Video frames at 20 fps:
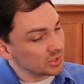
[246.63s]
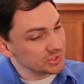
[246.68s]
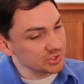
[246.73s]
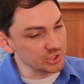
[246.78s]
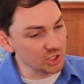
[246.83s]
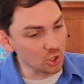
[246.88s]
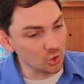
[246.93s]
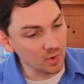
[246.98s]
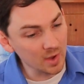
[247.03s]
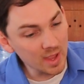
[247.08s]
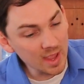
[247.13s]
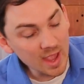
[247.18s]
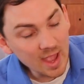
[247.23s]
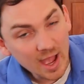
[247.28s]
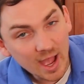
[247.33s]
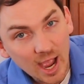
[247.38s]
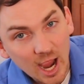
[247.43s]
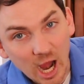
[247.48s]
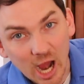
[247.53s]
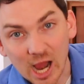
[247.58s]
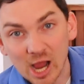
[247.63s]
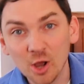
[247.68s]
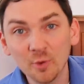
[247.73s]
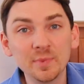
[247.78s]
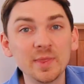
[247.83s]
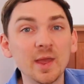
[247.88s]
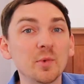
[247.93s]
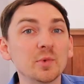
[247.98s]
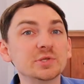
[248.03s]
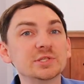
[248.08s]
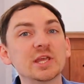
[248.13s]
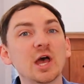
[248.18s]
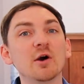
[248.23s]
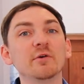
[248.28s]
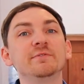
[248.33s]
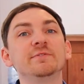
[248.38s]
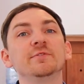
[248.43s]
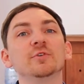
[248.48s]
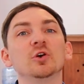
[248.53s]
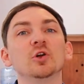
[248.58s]
So I hope that was
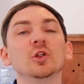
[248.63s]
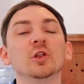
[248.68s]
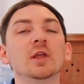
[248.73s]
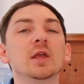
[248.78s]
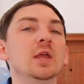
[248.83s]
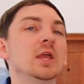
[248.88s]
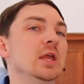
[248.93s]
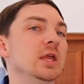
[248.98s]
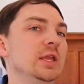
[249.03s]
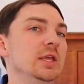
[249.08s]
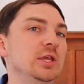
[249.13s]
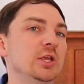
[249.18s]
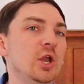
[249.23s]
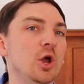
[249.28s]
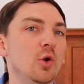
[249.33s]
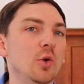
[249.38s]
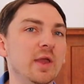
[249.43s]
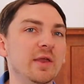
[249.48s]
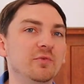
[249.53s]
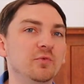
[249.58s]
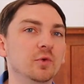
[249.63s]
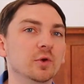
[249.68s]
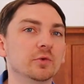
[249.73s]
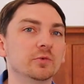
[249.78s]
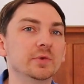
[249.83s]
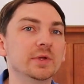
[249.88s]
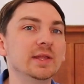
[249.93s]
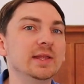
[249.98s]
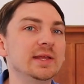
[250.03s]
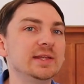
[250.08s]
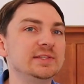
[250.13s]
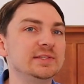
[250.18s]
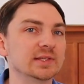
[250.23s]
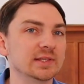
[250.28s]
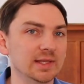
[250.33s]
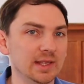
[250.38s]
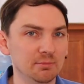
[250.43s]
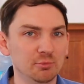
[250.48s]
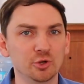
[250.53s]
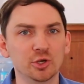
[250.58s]
helpful. You know, if we're really
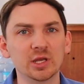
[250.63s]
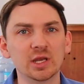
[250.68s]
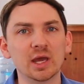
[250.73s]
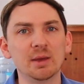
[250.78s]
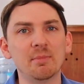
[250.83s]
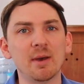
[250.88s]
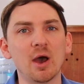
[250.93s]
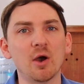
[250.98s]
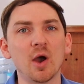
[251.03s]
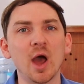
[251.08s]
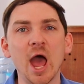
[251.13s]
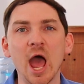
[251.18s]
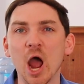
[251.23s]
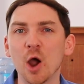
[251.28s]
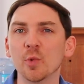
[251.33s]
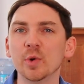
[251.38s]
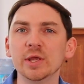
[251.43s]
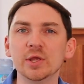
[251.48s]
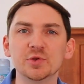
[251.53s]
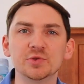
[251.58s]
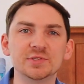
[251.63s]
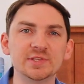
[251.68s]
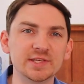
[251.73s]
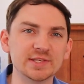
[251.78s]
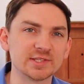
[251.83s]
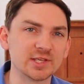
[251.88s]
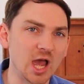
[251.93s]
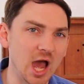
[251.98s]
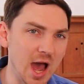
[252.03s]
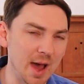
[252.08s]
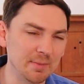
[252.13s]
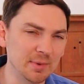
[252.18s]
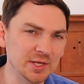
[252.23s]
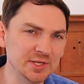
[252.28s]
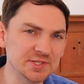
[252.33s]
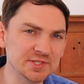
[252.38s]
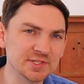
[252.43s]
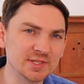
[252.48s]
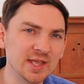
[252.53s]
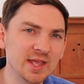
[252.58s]
deliberate about how we use these
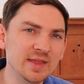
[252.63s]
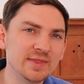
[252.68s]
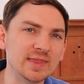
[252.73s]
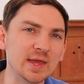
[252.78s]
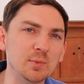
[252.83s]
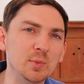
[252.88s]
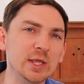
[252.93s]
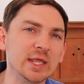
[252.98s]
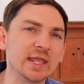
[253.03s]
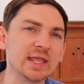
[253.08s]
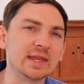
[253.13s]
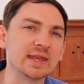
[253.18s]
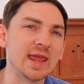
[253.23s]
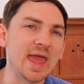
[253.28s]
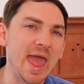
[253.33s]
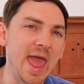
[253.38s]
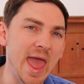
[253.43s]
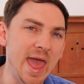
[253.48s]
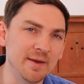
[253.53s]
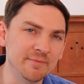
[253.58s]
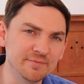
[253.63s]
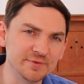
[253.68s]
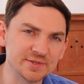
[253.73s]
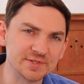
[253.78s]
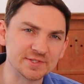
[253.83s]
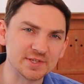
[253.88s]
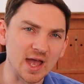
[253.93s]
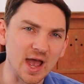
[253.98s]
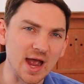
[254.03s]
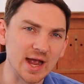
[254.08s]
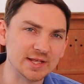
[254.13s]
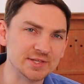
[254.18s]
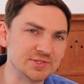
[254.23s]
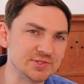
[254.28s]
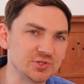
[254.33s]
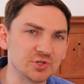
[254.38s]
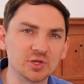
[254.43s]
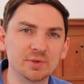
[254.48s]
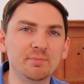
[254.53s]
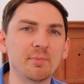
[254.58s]
commas, then we can emphasize
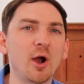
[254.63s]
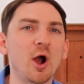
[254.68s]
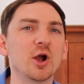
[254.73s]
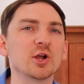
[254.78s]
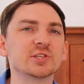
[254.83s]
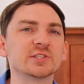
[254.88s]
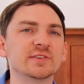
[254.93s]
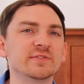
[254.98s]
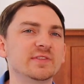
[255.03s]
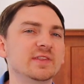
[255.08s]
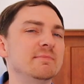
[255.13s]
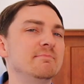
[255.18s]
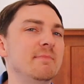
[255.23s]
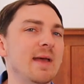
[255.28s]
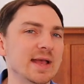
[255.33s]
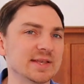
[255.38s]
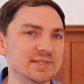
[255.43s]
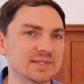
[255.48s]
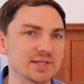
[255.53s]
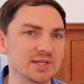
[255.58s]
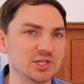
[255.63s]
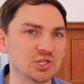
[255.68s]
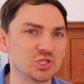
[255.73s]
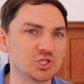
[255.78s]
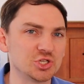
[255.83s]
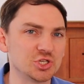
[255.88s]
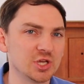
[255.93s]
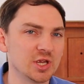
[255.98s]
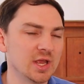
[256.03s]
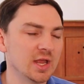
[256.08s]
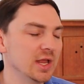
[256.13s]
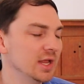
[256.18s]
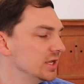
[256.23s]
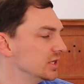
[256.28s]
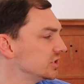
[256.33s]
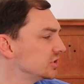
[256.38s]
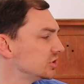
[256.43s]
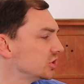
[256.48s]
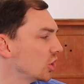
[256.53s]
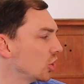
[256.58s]
certain parts of the message.
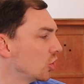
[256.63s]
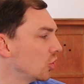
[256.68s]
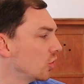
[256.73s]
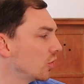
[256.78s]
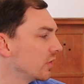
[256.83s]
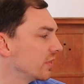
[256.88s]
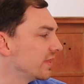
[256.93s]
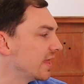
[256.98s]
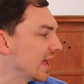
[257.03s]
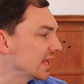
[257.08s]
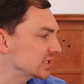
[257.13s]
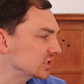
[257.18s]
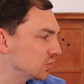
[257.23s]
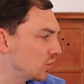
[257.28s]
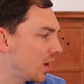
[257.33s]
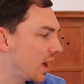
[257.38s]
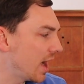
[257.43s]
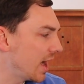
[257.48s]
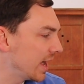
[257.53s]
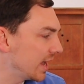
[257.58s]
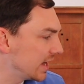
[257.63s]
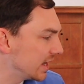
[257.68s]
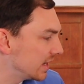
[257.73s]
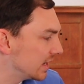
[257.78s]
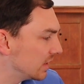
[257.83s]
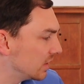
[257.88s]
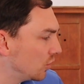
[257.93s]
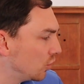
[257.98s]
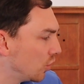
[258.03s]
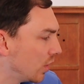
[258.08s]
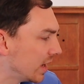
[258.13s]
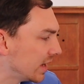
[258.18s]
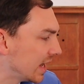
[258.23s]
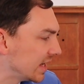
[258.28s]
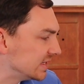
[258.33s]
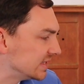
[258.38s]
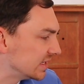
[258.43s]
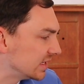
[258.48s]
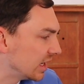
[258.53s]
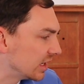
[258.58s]
So that's why when
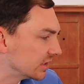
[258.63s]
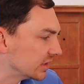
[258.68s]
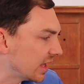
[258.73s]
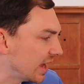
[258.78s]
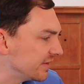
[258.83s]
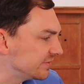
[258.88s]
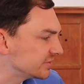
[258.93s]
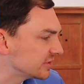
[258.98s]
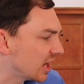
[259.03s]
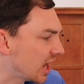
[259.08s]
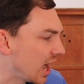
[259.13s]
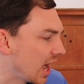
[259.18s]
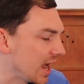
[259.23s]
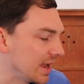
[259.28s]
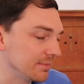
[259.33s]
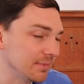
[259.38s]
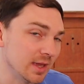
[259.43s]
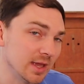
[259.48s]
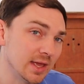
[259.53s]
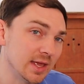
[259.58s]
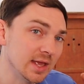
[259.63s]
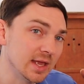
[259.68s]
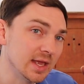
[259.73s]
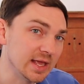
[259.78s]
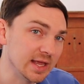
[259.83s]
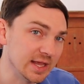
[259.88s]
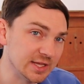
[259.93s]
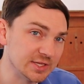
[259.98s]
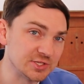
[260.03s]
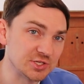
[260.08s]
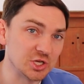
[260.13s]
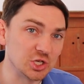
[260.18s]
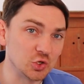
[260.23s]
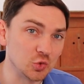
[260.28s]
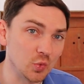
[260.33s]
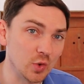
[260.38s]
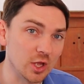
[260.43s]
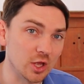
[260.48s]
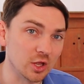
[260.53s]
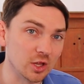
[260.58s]
I did a lifetime, his
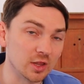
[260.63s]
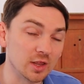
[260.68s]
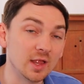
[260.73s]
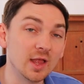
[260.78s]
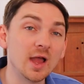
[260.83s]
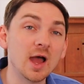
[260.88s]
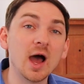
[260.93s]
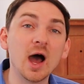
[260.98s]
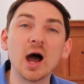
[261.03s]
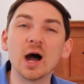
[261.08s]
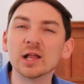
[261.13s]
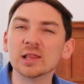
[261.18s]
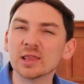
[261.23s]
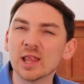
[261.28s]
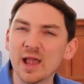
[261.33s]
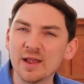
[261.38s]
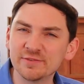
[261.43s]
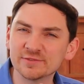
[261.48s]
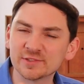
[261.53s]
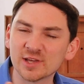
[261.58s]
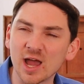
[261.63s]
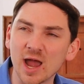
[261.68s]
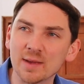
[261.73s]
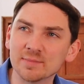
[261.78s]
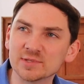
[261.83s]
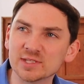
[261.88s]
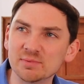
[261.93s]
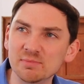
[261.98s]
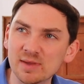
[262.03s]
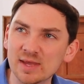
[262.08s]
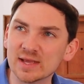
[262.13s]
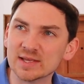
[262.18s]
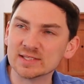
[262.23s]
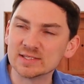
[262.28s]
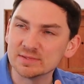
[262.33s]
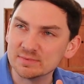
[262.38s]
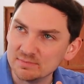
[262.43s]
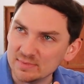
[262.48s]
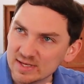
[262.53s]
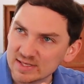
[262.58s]
goodwill. A lifetime to me
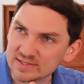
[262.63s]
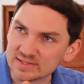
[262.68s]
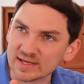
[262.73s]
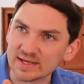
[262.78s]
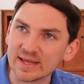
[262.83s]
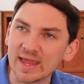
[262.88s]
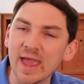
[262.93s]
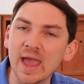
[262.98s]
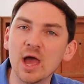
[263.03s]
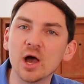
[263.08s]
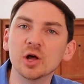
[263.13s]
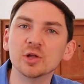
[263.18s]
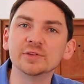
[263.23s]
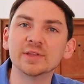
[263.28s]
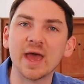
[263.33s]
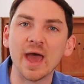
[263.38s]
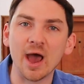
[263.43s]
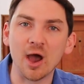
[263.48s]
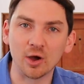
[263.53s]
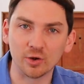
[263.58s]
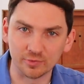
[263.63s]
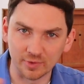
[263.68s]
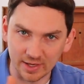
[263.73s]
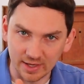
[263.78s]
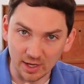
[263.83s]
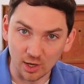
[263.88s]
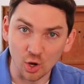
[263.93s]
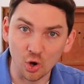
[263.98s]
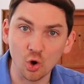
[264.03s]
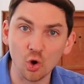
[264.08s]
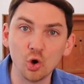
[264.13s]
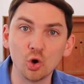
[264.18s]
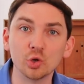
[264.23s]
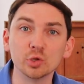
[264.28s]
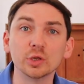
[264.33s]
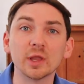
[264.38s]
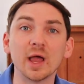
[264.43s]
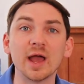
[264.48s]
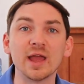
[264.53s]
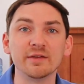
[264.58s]
is means like held out, right? A
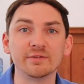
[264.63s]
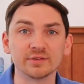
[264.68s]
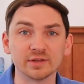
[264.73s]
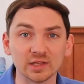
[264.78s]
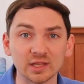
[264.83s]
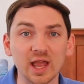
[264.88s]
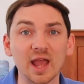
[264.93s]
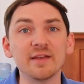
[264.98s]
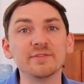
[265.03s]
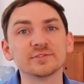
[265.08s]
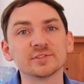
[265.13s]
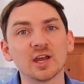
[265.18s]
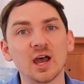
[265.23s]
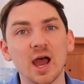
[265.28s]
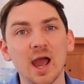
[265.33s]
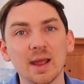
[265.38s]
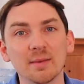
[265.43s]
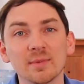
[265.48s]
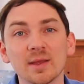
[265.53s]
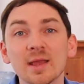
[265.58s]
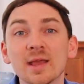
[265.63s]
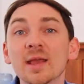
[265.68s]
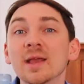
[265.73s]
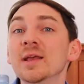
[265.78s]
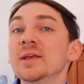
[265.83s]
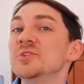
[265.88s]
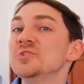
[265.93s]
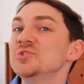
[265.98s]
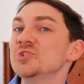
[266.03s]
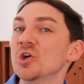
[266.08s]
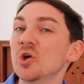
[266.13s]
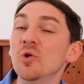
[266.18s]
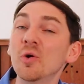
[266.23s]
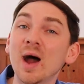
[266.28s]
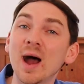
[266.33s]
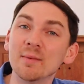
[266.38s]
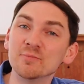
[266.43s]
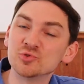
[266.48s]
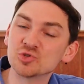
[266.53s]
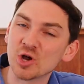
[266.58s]
whole life, a lifetime.
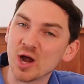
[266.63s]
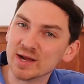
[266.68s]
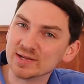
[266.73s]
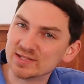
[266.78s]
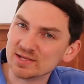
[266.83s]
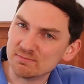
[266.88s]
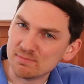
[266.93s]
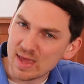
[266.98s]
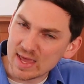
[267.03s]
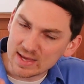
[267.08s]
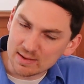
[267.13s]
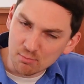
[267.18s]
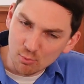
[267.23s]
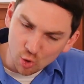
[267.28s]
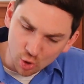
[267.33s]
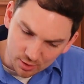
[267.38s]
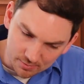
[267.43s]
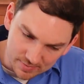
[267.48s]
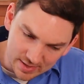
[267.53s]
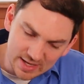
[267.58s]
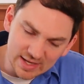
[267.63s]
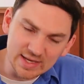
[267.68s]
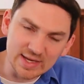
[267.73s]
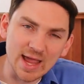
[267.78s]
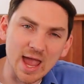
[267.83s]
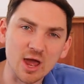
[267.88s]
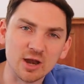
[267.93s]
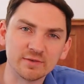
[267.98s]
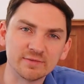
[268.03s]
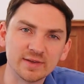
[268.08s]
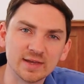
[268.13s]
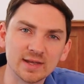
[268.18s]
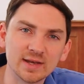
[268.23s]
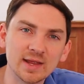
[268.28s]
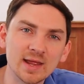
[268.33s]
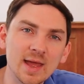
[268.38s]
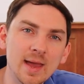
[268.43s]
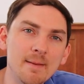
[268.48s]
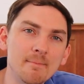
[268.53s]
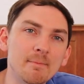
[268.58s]
So I'm trying to make more meaning out of
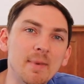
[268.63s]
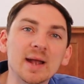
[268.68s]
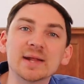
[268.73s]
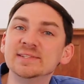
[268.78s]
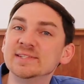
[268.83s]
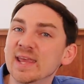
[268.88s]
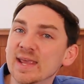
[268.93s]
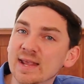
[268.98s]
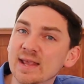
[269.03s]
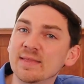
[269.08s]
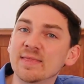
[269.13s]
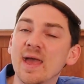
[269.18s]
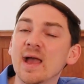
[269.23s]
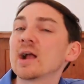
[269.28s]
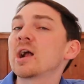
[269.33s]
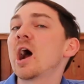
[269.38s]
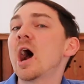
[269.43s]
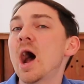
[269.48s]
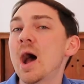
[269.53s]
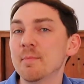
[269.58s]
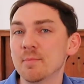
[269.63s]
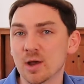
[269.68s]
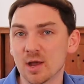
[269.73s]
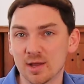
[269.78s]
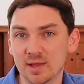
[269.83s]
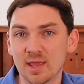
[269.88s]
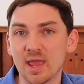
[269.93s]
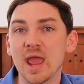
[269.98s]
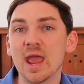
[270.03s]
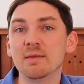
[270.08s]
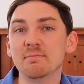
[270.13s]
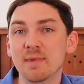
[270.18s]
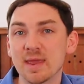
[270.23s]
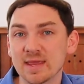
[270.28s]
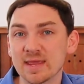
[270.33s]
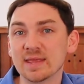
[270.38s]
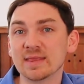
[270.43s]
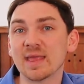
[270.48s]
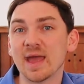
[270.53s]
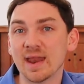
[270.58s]
it by taking that comma and
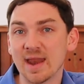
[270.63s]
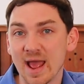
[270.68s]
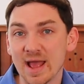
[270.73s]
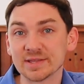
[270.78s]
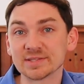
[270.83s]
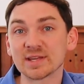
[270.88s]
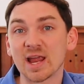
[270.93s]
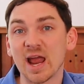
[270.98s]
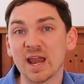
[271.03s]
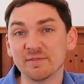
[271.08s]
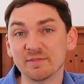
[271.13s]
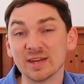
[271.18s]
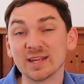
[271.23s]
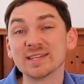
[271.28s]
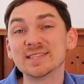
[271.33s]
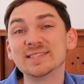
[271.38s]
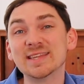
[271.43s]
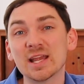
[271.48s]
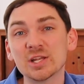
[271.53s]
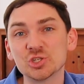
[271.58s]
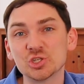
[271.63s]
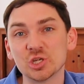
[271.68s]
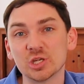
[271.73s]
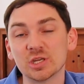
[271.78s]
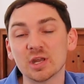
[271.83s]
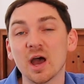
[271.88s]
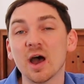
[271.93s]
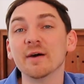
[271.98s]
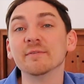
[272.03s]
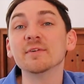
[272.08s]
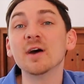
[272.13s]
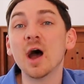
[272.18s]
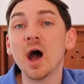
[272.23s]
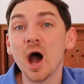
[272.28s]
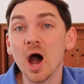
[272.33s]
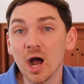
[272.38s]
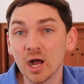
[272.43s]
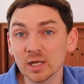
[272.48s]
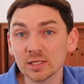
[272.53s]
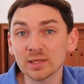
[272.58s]
making that as kind of an extension of
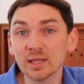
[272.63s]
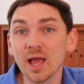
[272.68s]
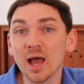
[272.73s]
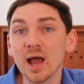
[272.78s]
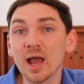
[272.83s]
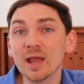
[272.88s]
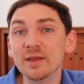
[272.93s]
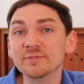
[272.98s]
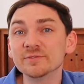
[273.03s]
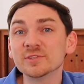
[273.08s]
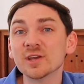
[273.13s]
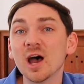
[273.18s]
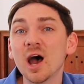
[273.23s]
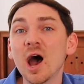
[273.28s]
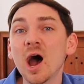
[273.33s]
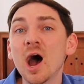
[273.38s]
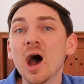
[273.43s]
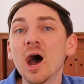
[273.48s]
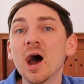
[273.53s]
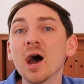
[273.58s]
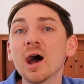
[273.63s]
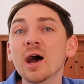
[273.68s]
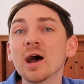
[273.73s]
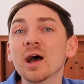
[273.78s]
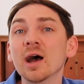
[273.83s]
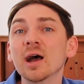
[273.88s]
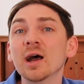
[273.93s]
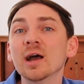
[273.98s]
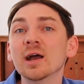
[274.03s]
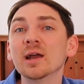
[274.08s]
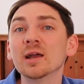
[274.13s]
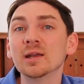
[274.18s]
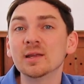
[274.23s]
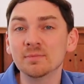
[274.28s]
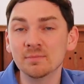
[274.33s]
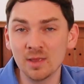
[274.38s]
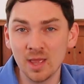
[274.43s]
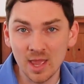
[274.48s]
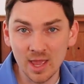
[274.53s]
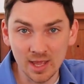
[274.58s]
a
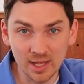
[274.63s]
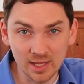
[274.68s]
lifetime